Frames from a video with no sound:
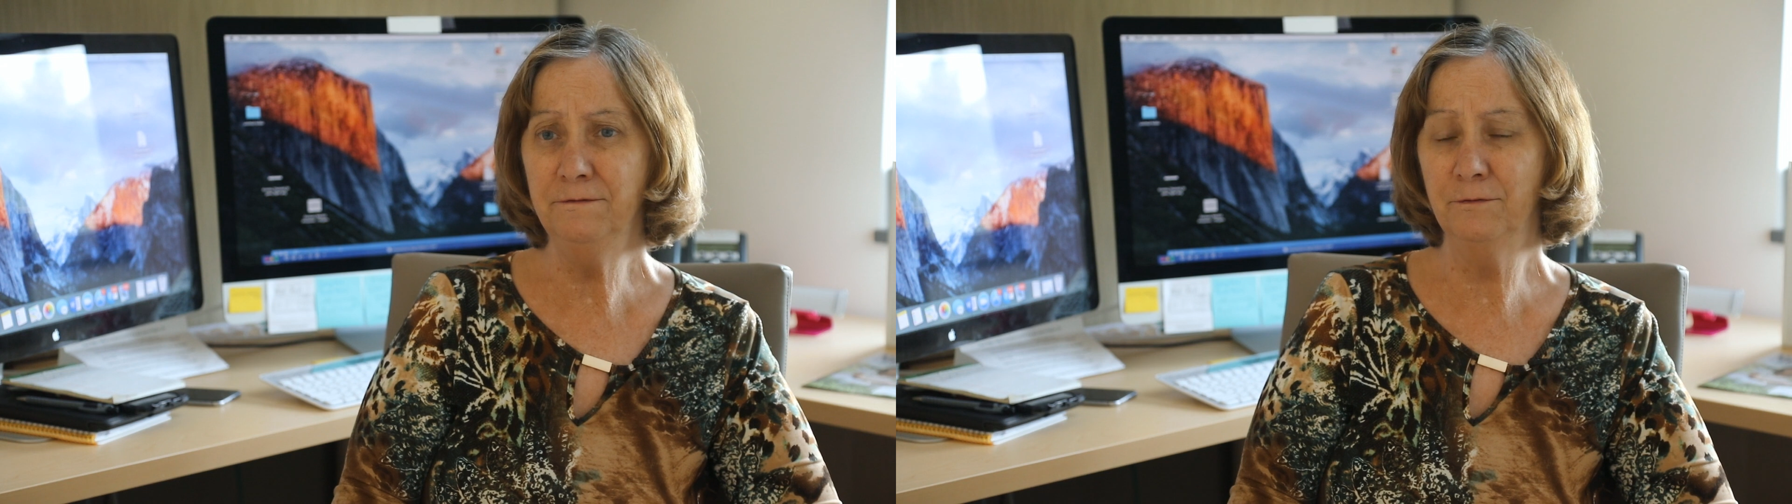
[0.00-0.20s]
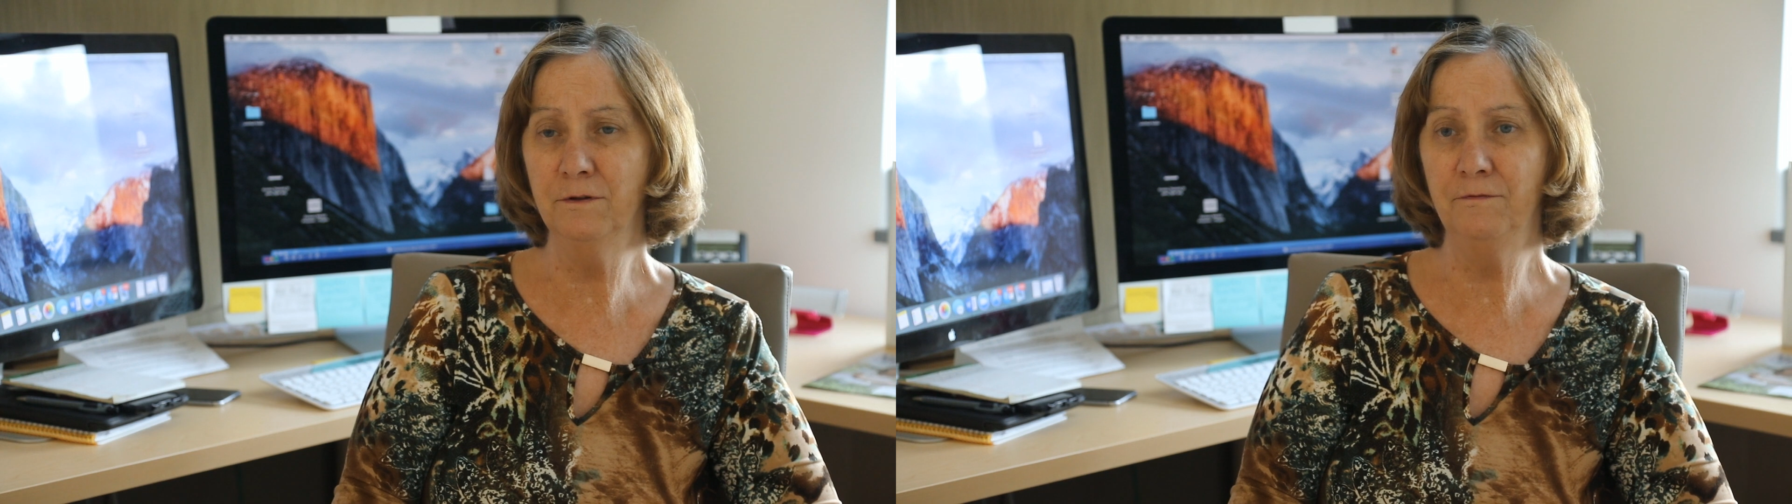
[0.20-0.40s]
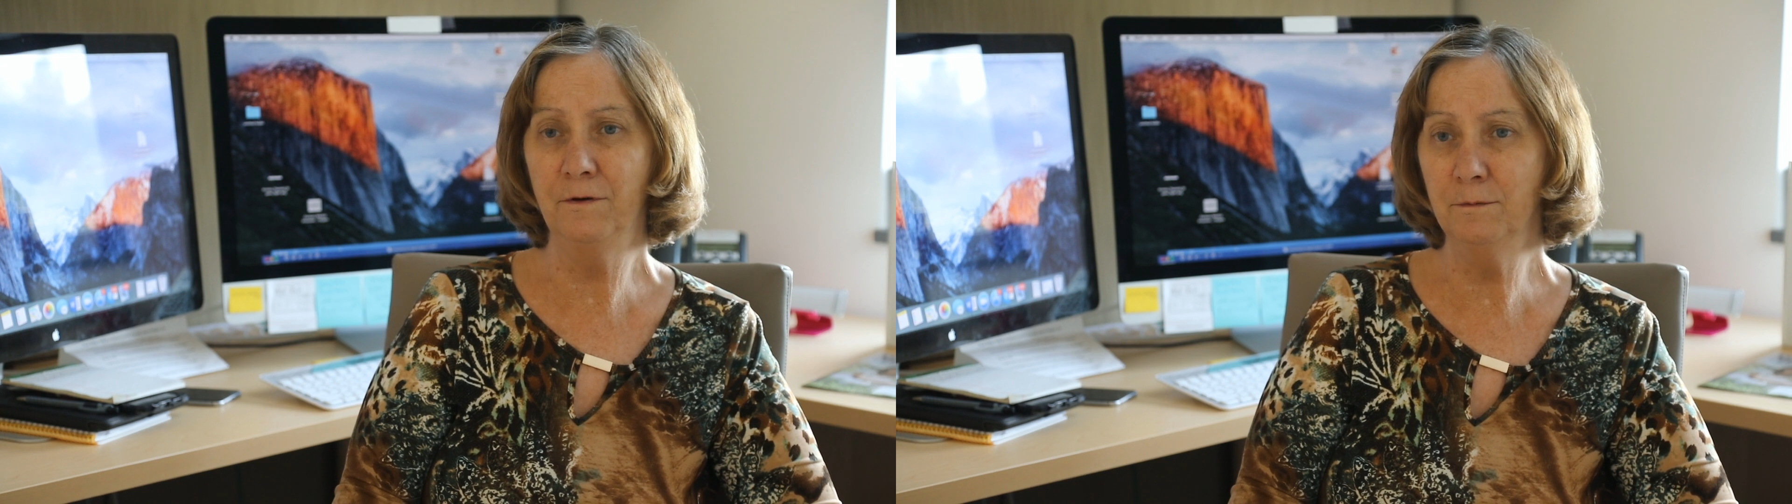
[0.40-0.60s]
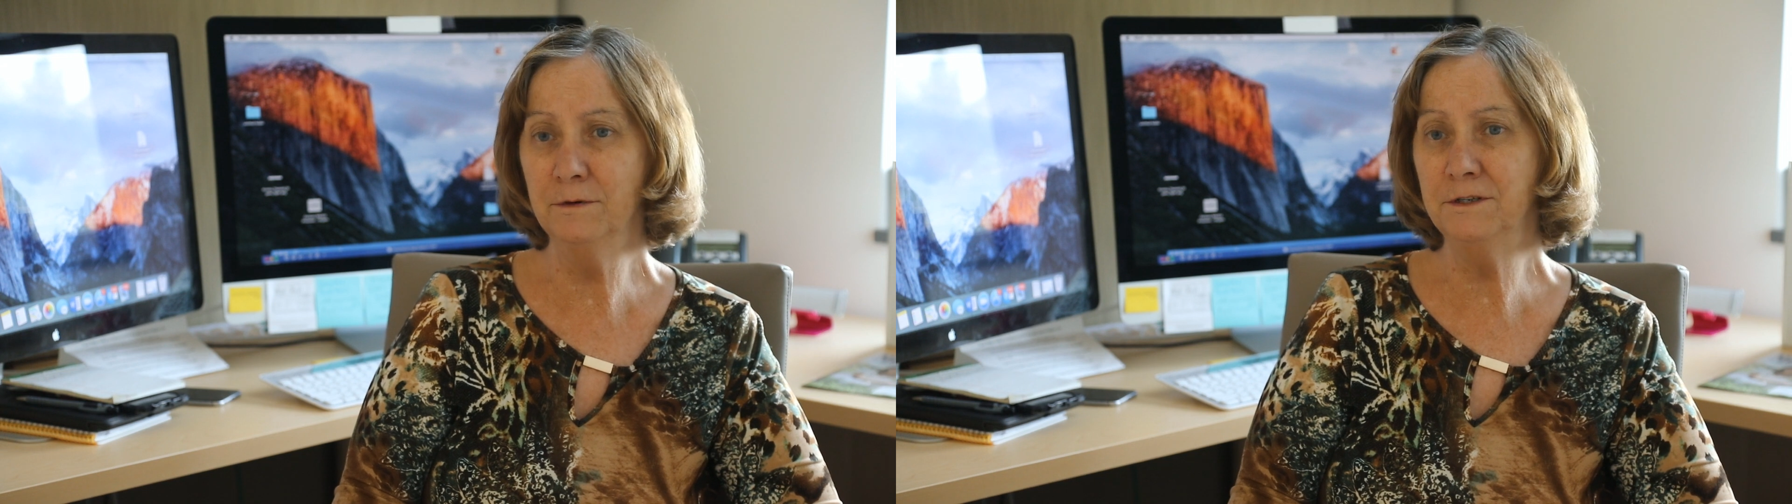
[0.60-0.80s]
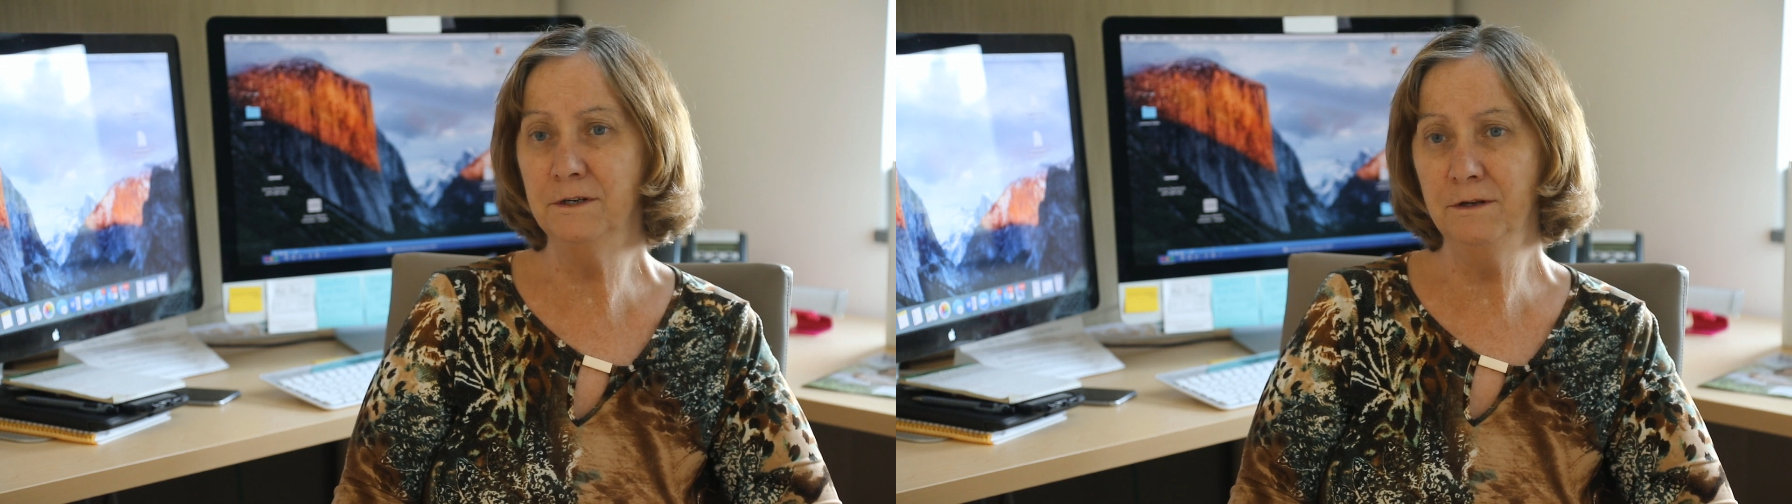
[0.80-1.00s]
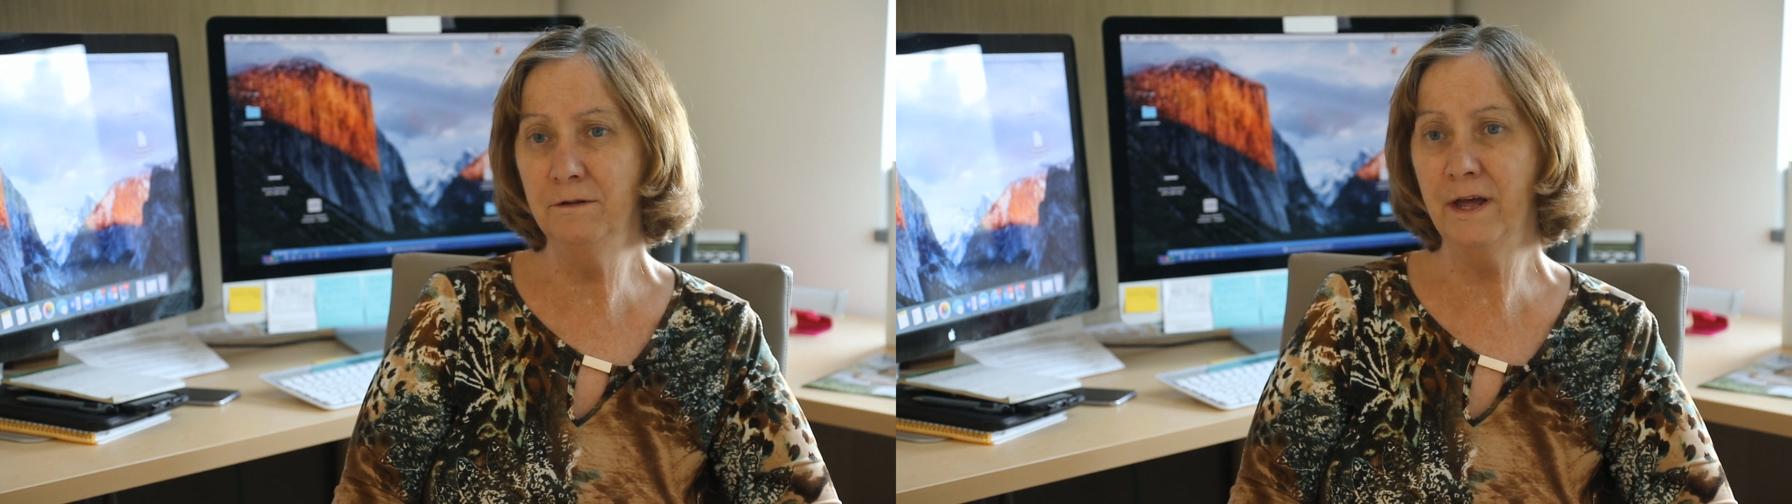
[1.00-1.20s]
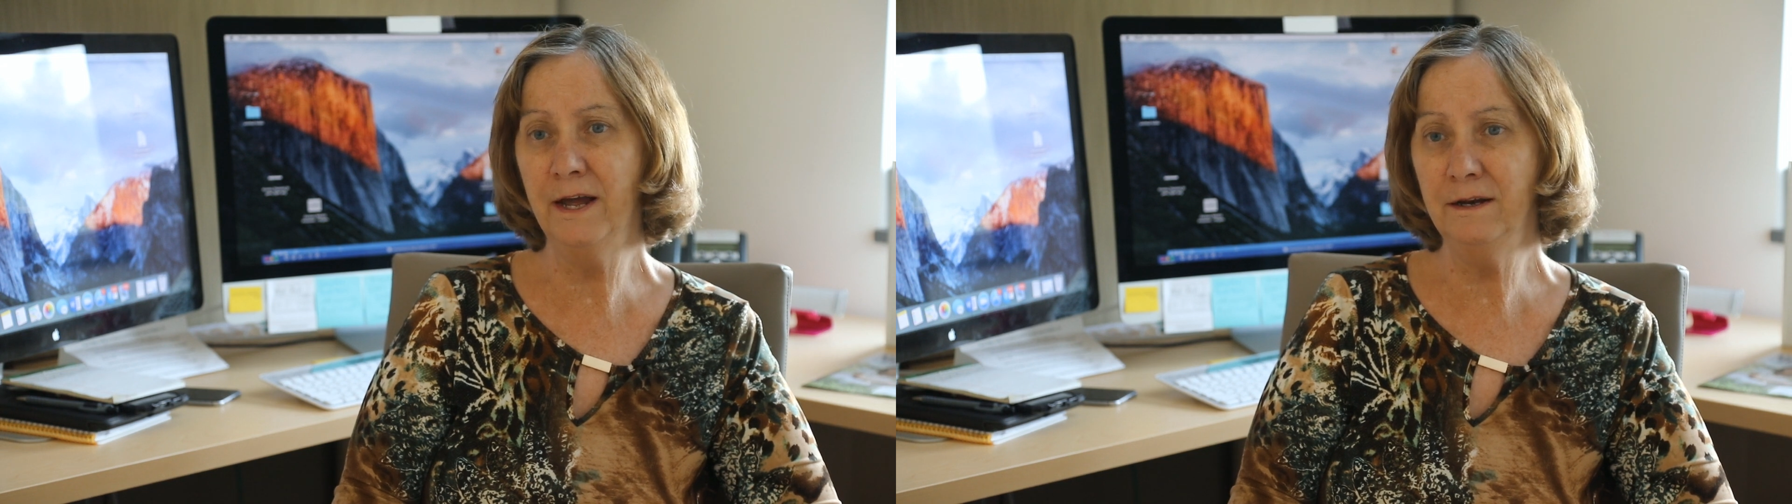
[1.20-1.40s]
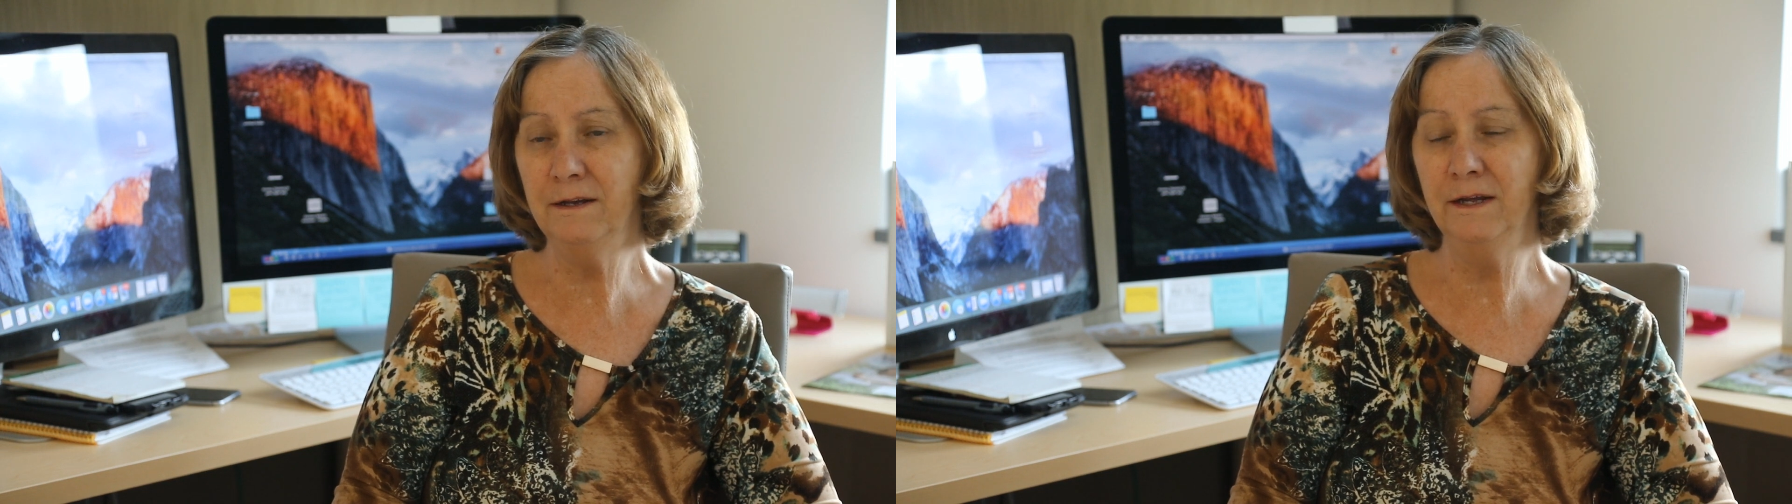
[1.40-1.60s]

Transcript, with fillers: for the farmers to do that,